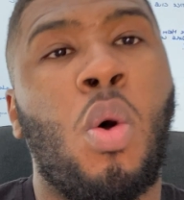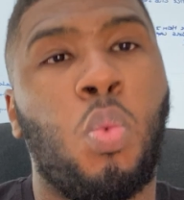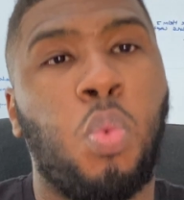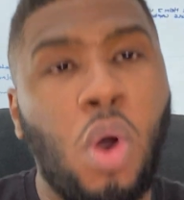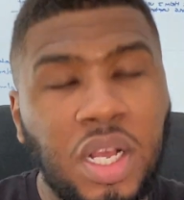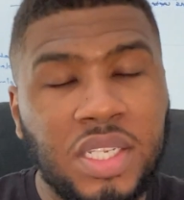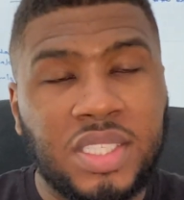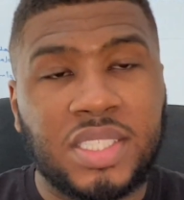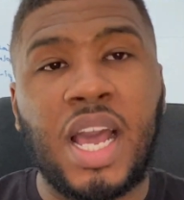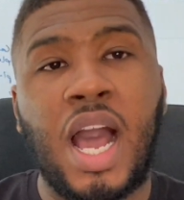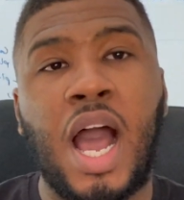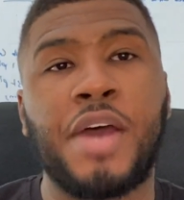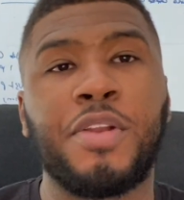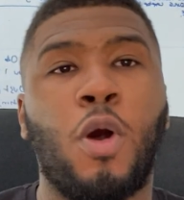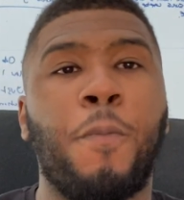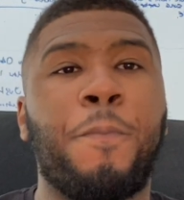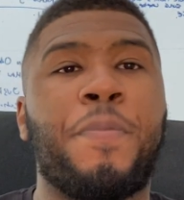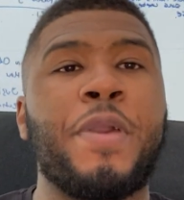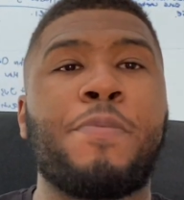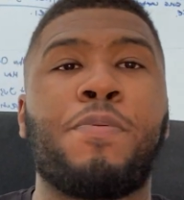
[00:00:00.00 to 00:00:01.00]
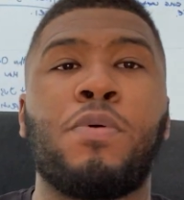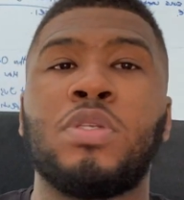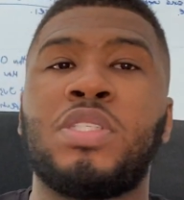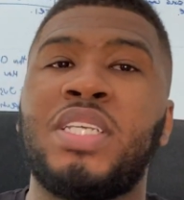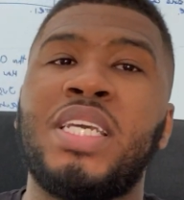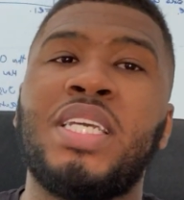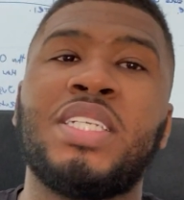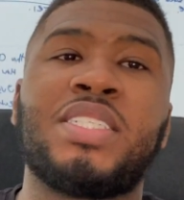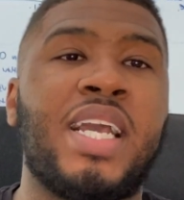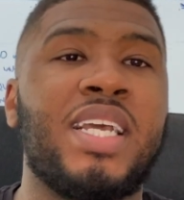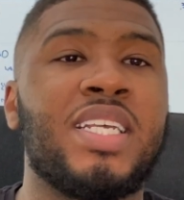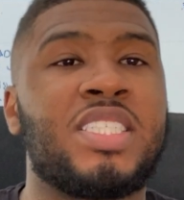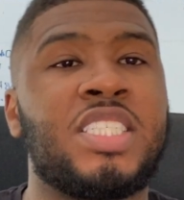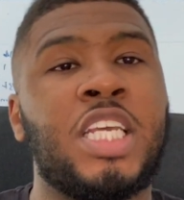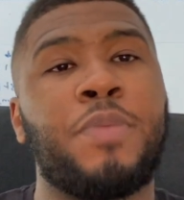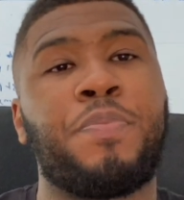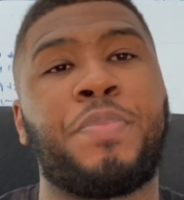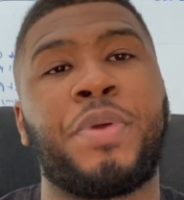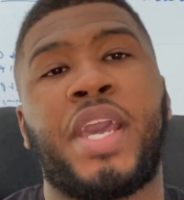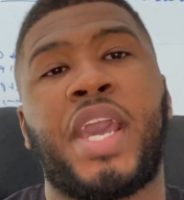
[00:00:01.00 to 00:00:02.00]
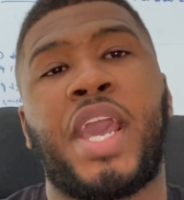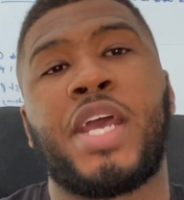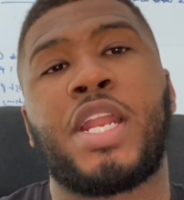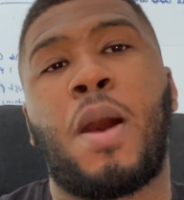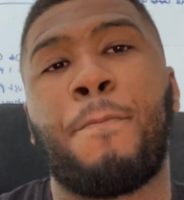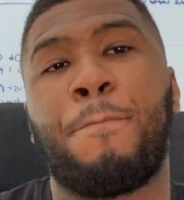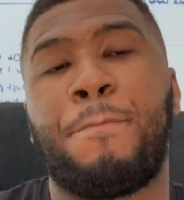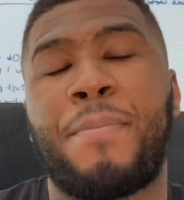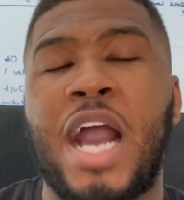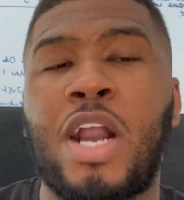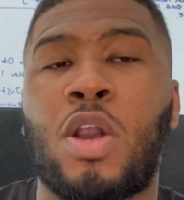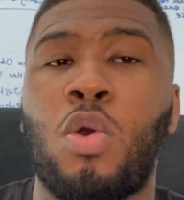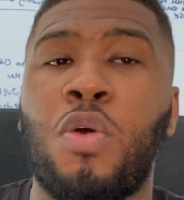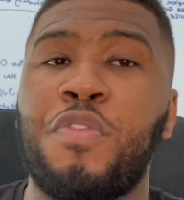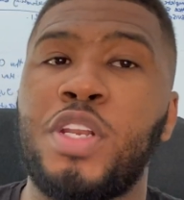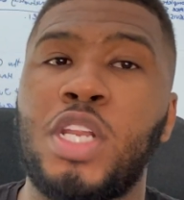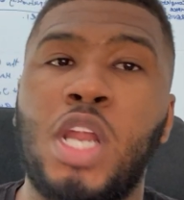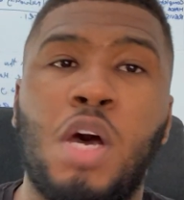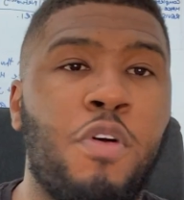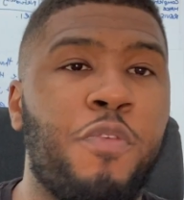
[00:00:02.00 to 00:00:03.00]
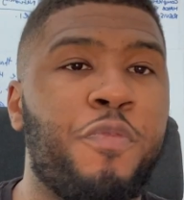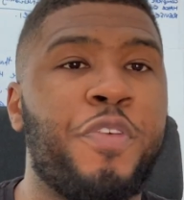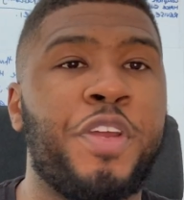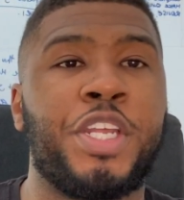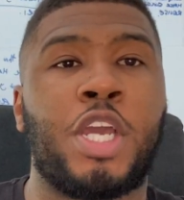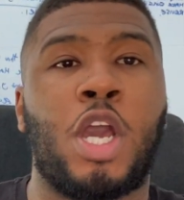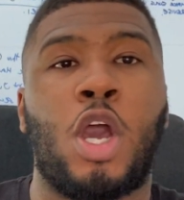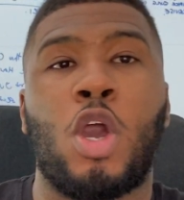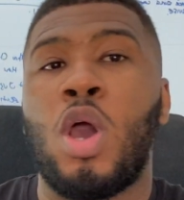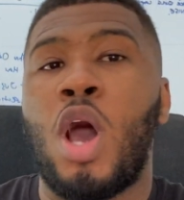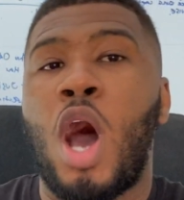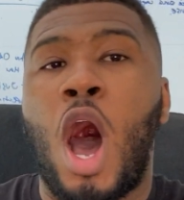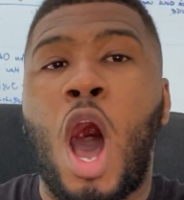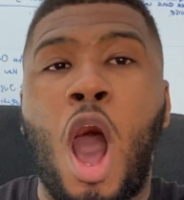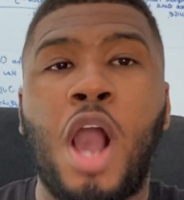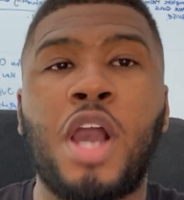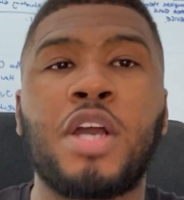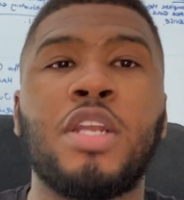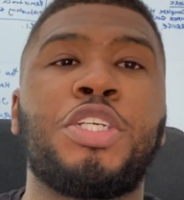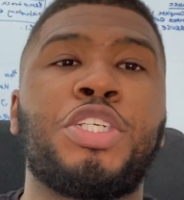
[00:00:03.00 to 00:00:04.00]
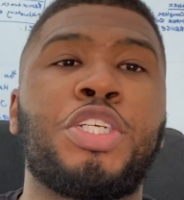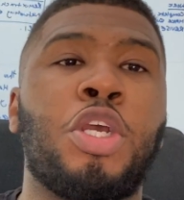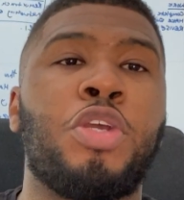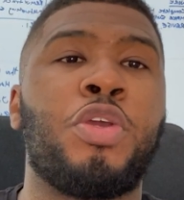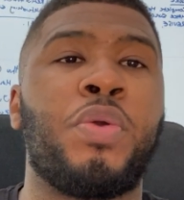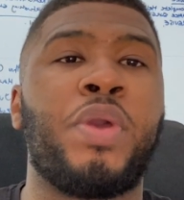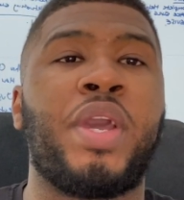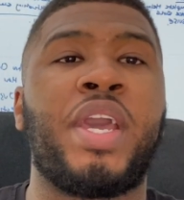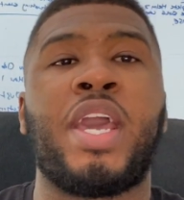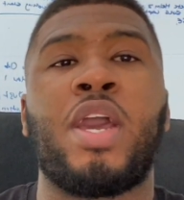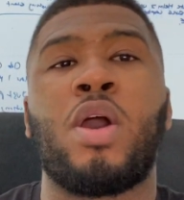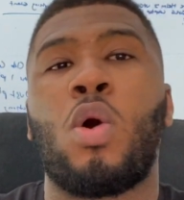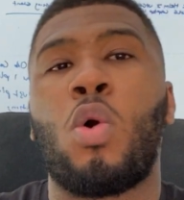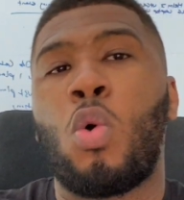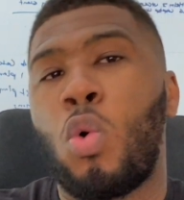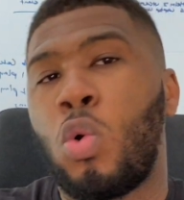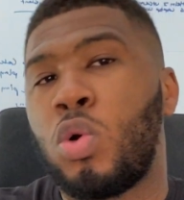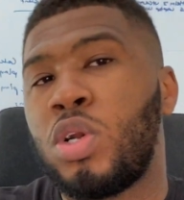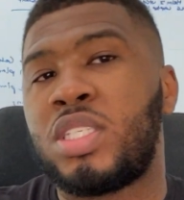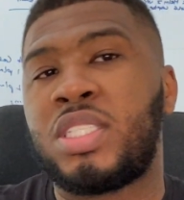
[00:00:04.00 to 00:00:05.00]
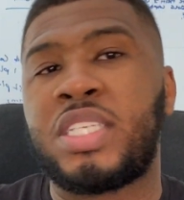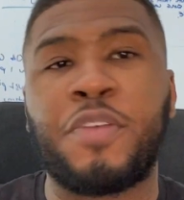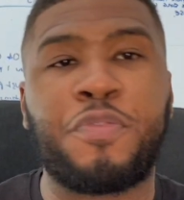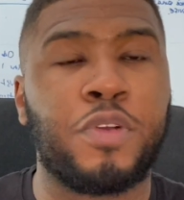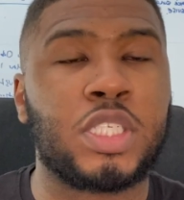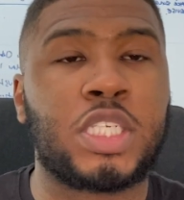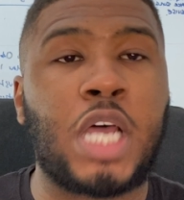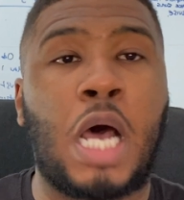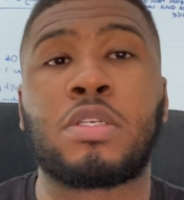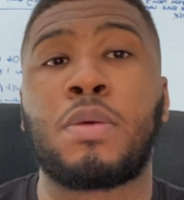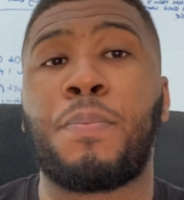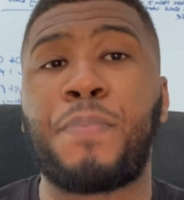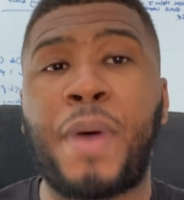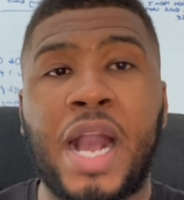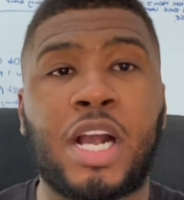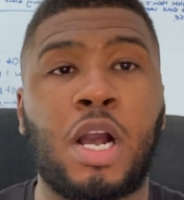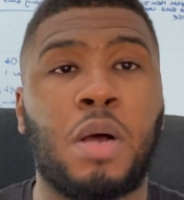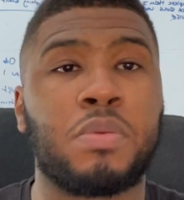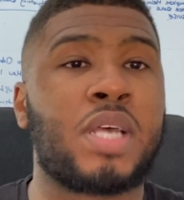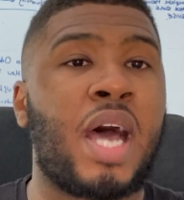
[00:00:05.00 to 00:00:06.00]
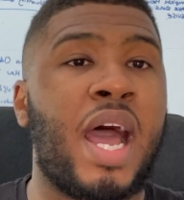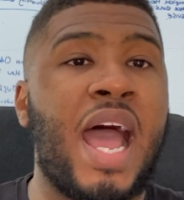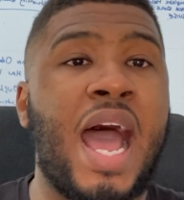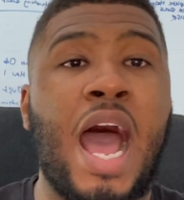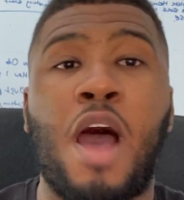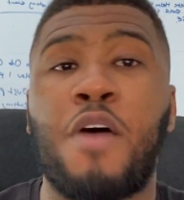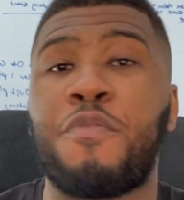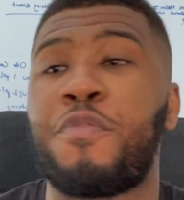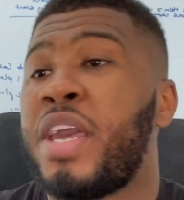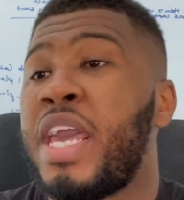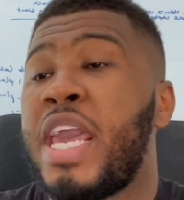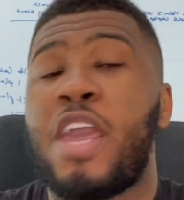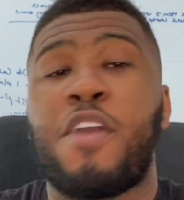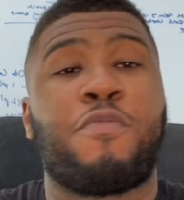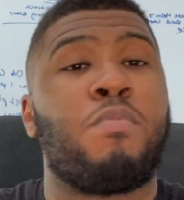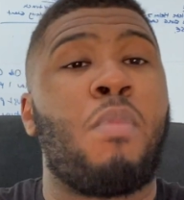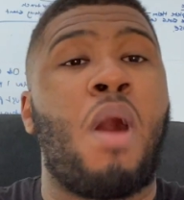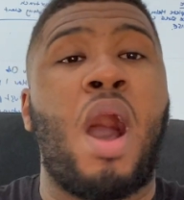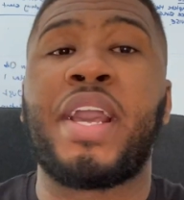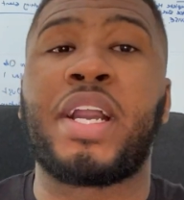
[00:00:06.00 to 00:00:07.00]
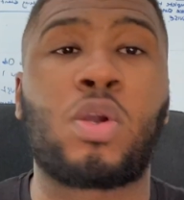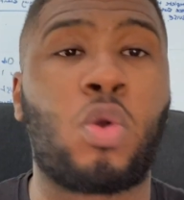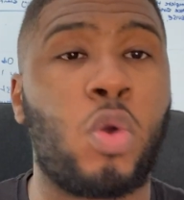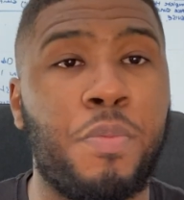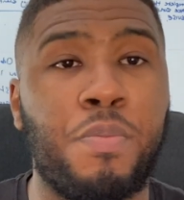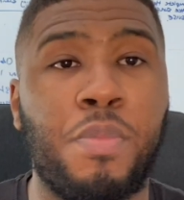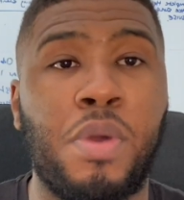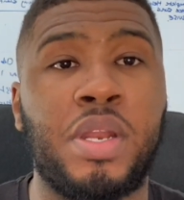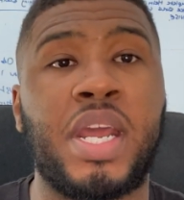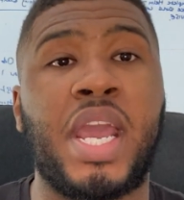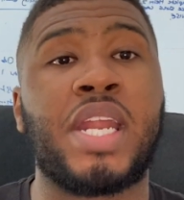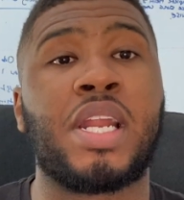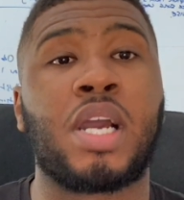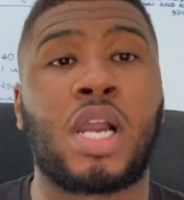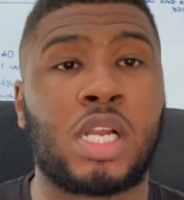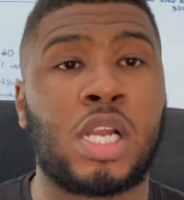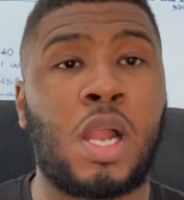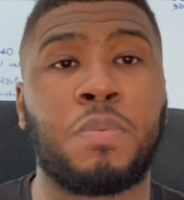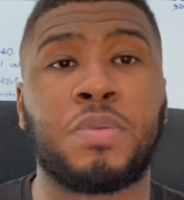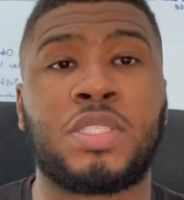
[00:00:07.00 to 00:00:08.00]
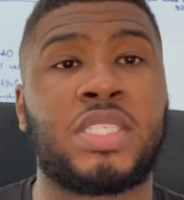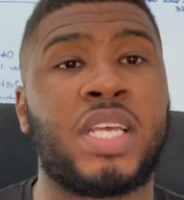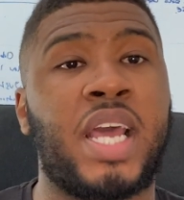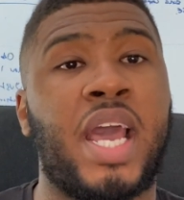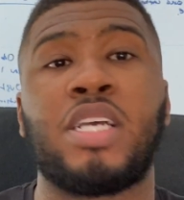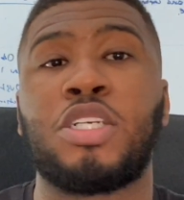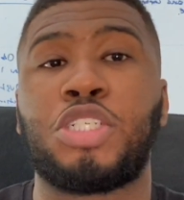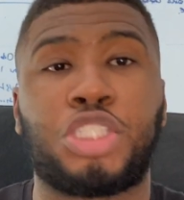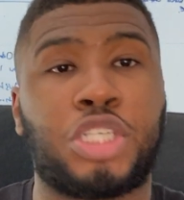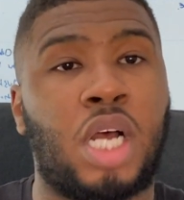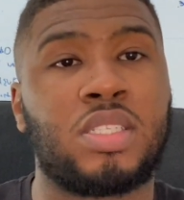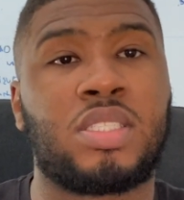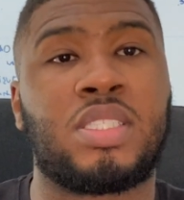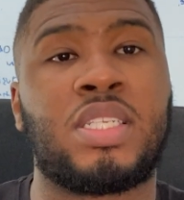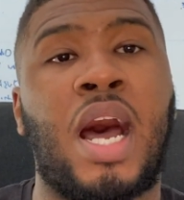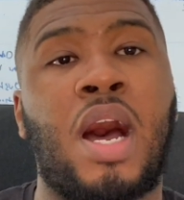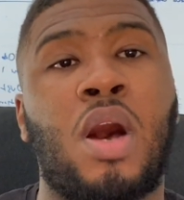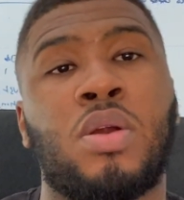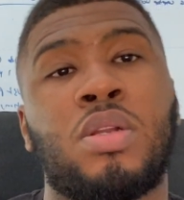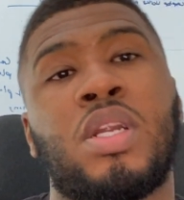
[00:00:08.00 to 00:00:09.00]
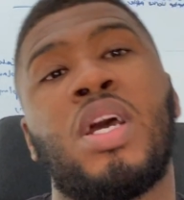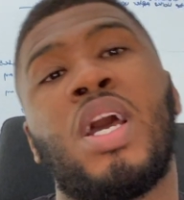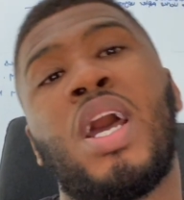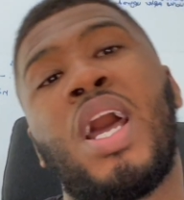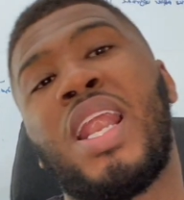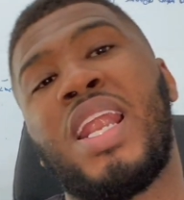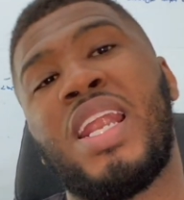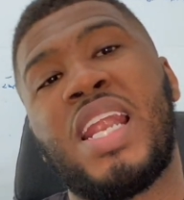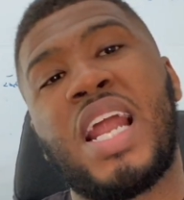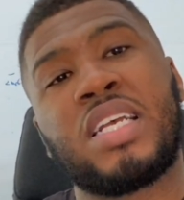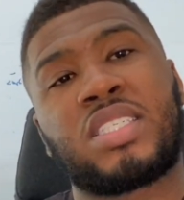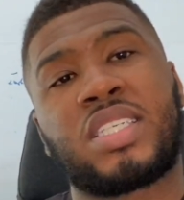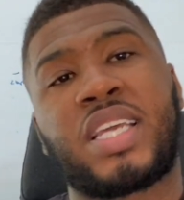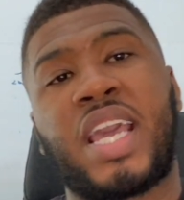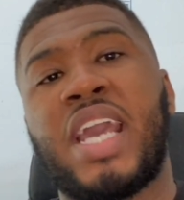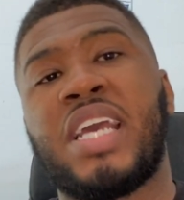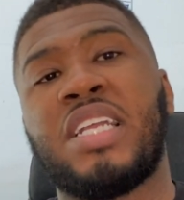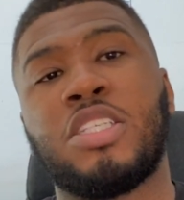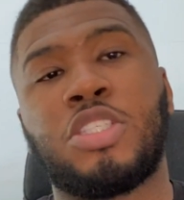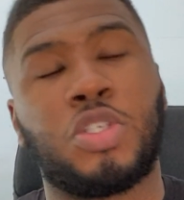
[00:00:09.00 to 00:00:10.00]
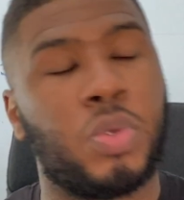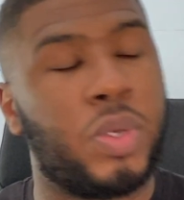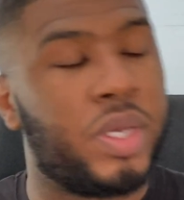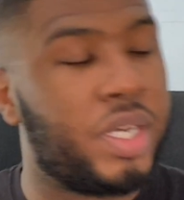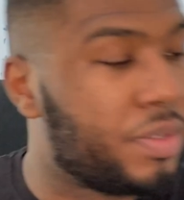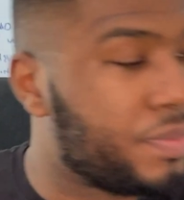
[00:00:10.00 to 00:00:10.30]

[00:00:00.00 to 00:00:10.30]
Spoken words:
What's going on, people? DJ CB here, and I'm back with another video. I'm going to show you here all the different types of backups I have if my equipment in a club set shuts down. Let's get into it.